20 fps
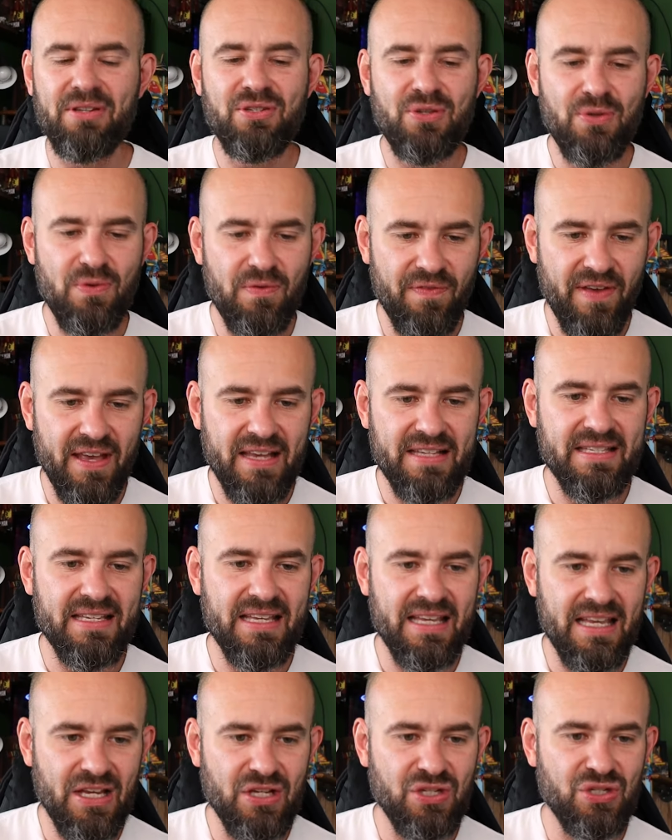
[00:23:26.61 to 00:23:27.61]
Two Face
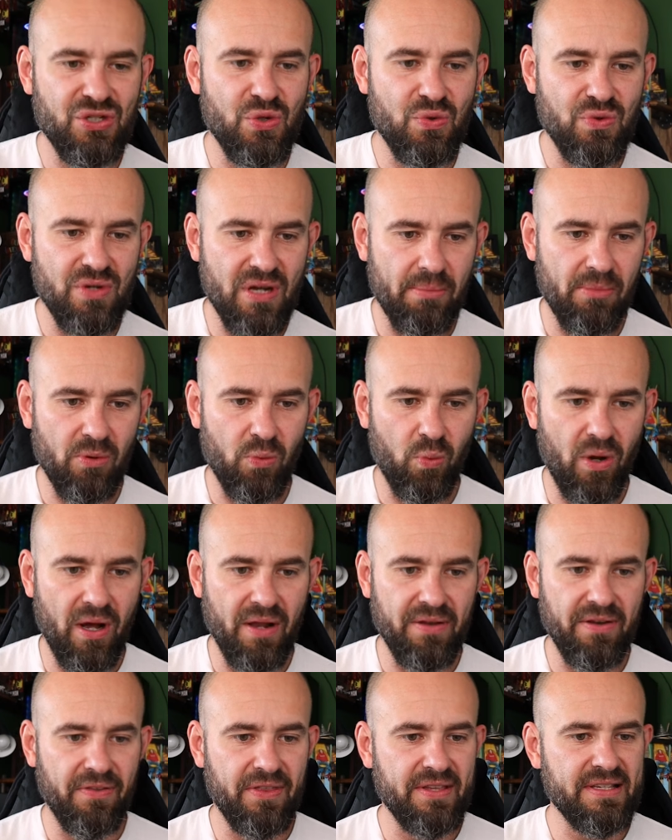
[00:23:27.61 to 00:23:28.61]
issue number
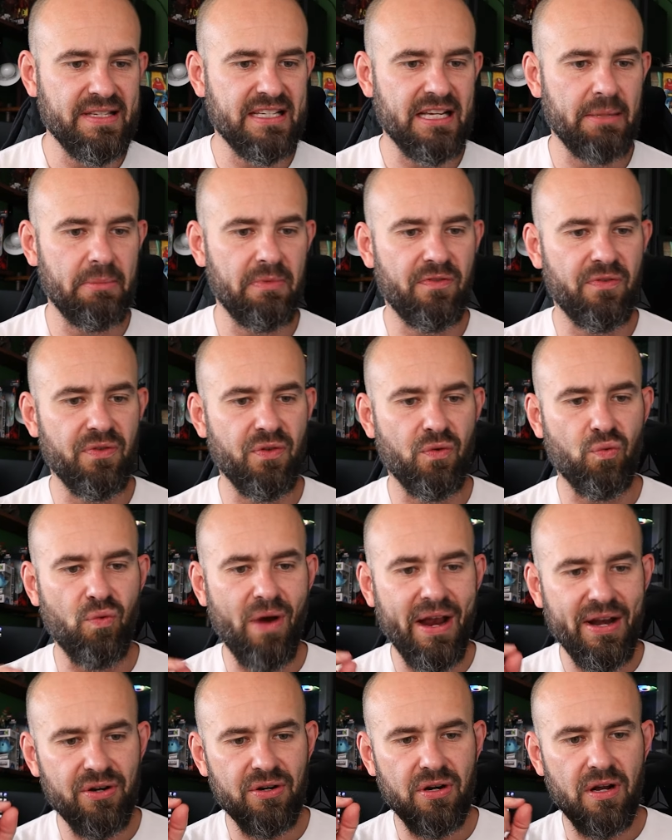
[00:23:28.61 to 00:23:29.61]
one. Now, this is coming from the
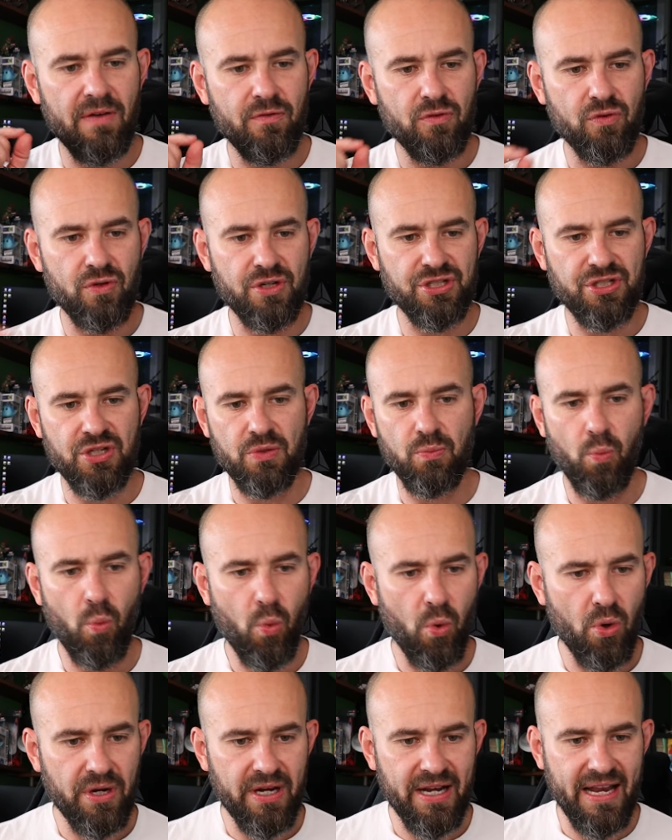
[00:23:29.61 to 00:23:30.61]
writer of Christian
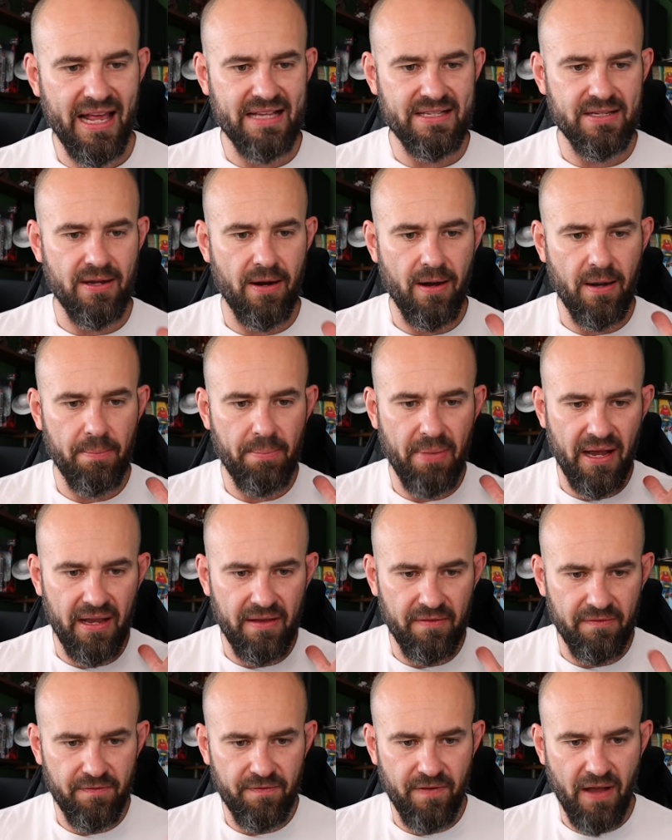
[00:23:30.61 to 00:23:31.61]
Ward and has art
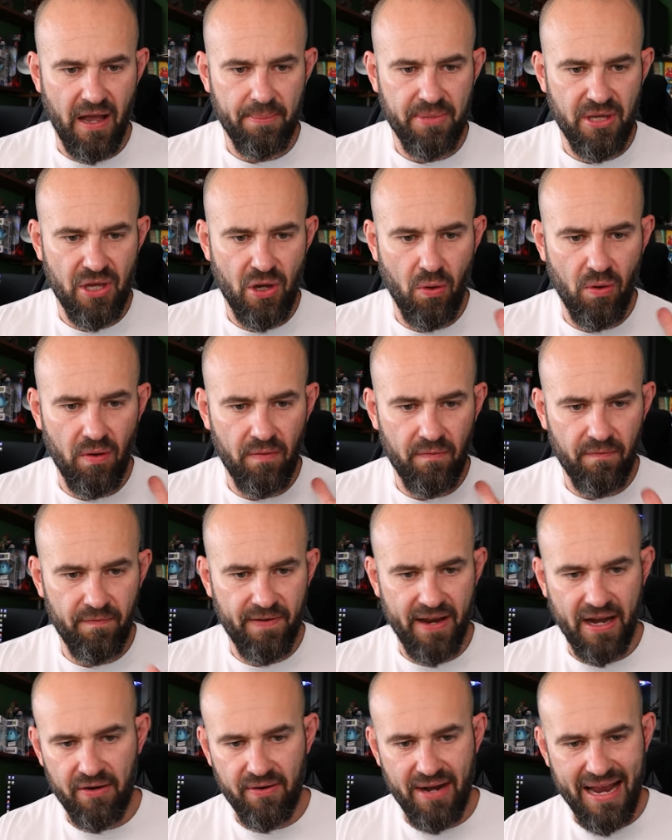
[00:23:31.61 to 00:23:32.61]
by Fabio
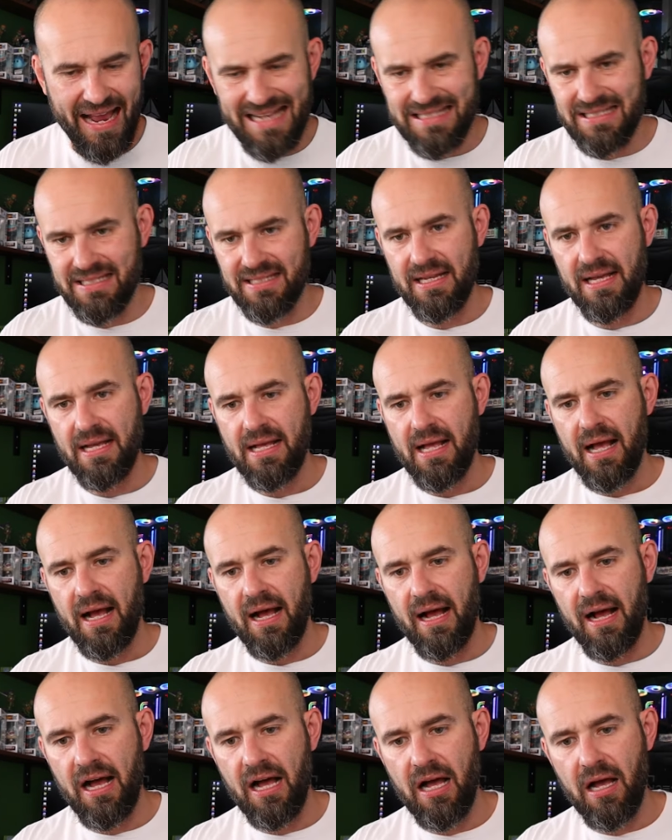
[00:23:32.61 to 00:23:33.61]
Veras.
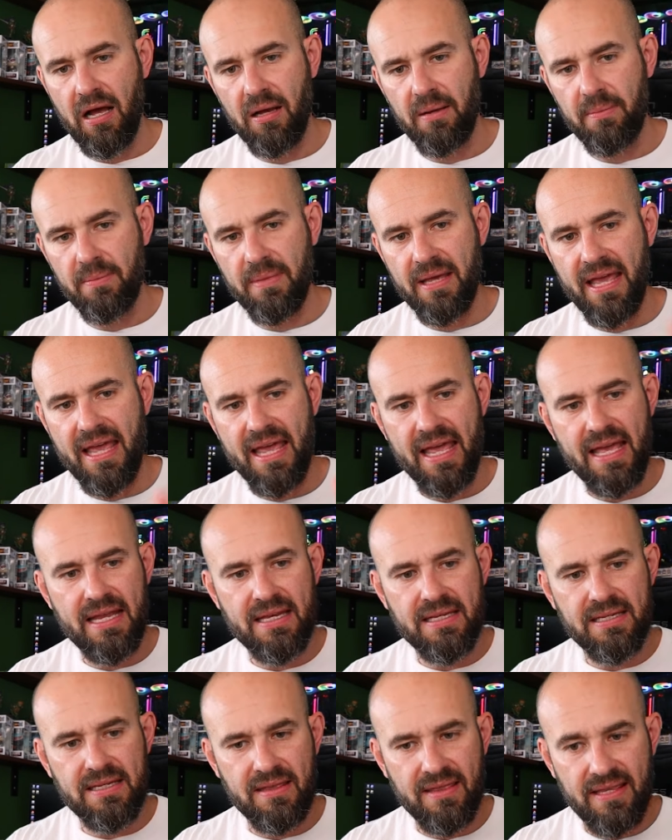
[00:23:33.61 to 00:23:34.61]
Um,
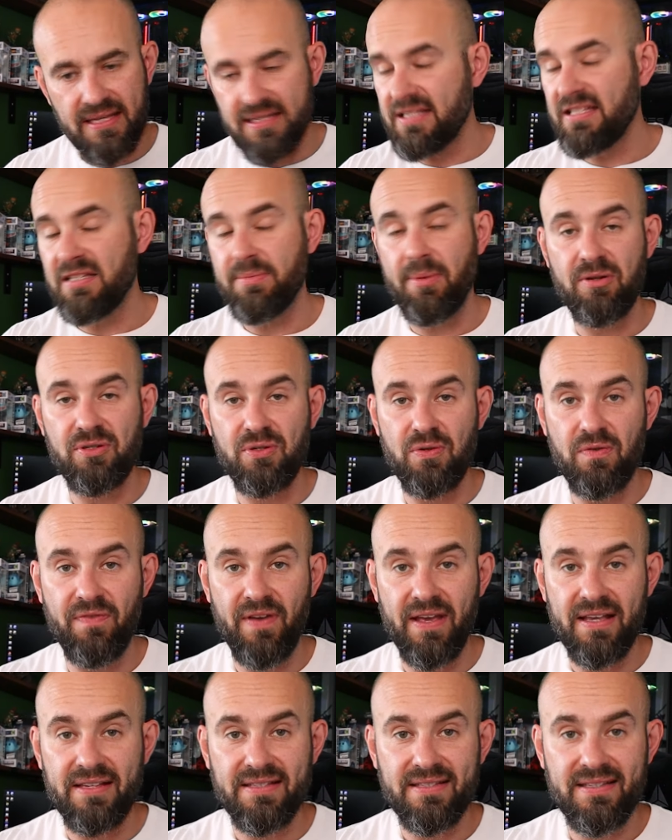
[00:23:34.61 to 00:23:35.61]
and this is about
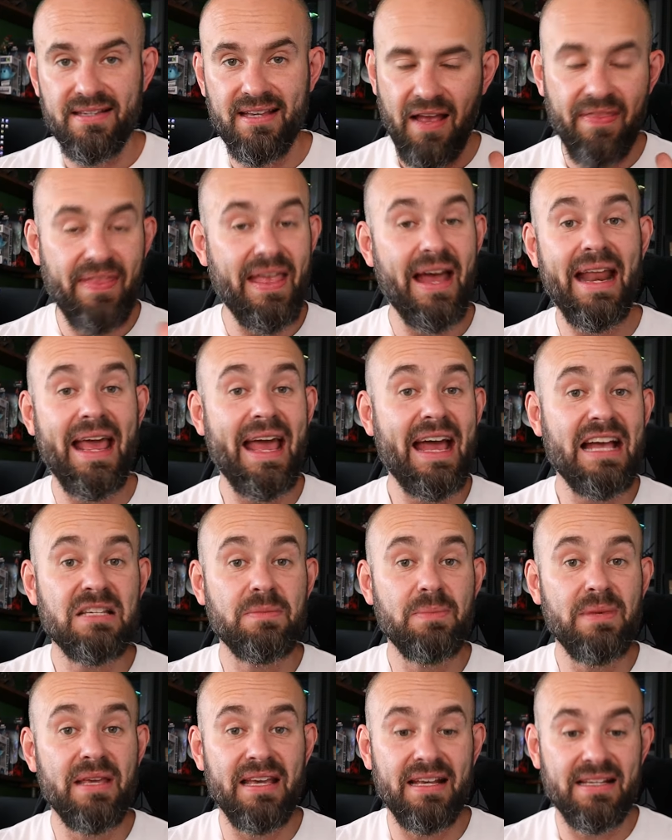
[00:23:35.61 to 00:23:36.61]
Two-Face, and that
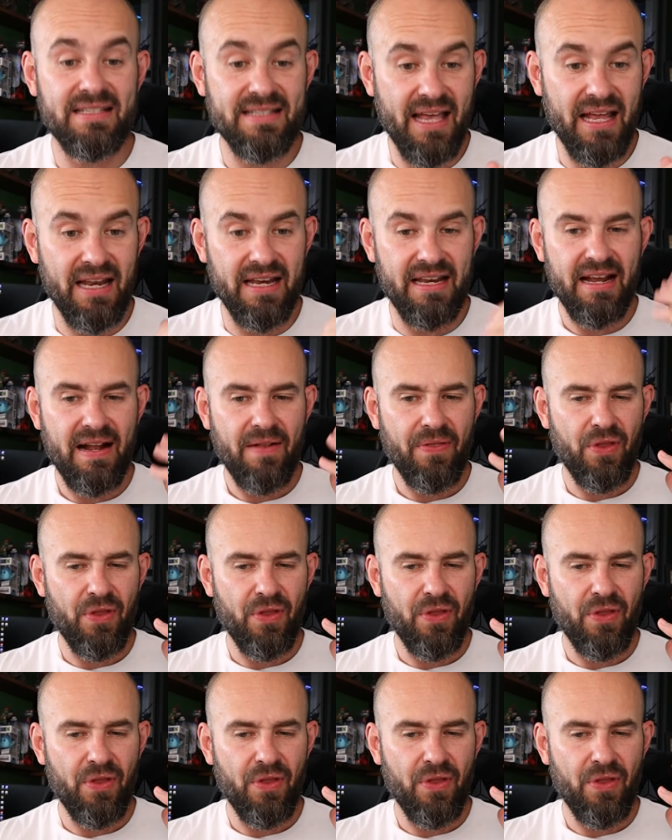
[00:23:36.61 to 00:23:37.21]
has me excited.